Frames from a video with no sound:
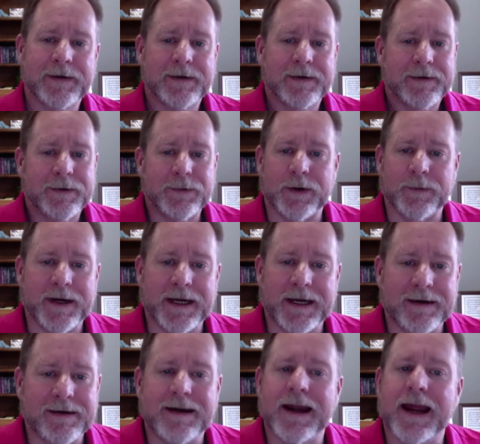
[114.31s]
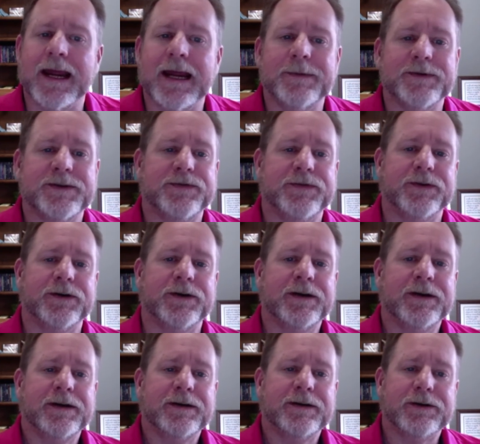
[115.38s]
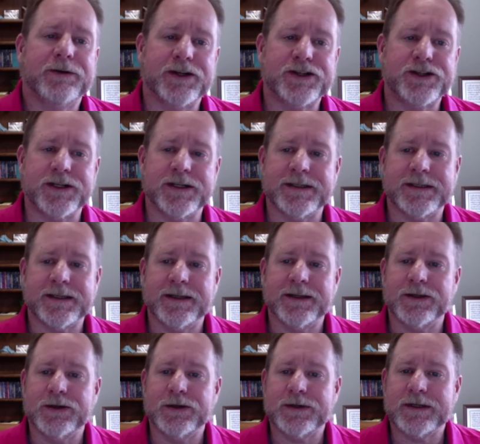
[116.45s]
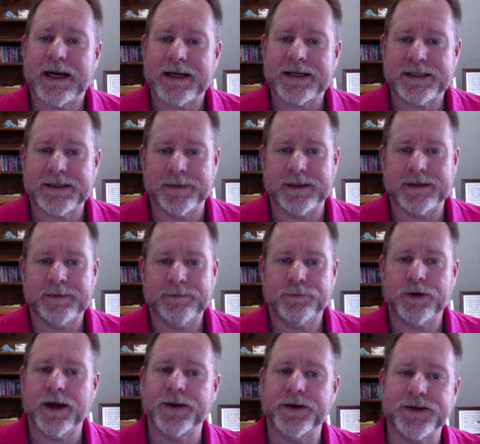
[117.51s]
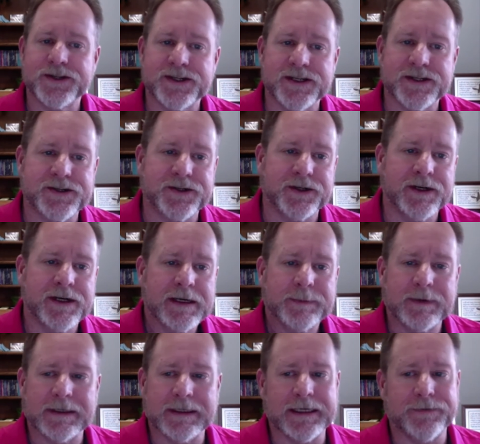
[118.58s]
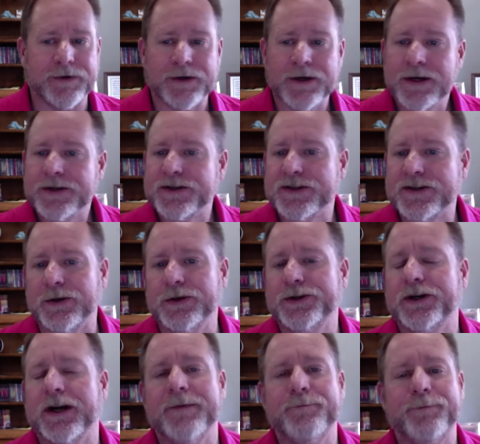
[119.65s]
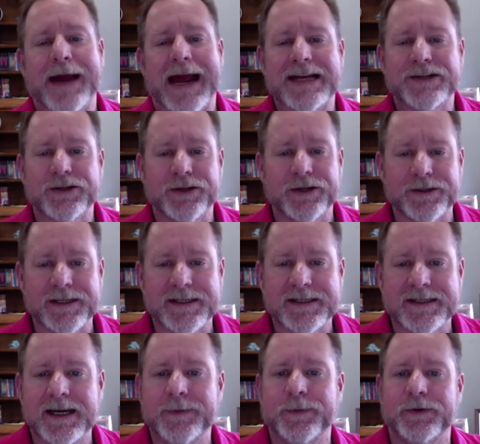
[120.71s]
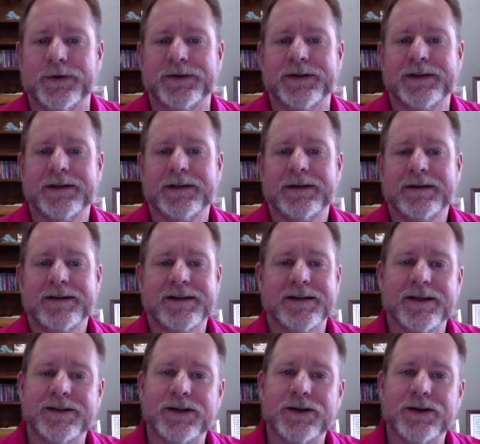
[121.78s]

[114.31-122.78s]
There are many names for Christians in the New Testament: brother, sister, believer, soldier, ambassador, disciples, sons and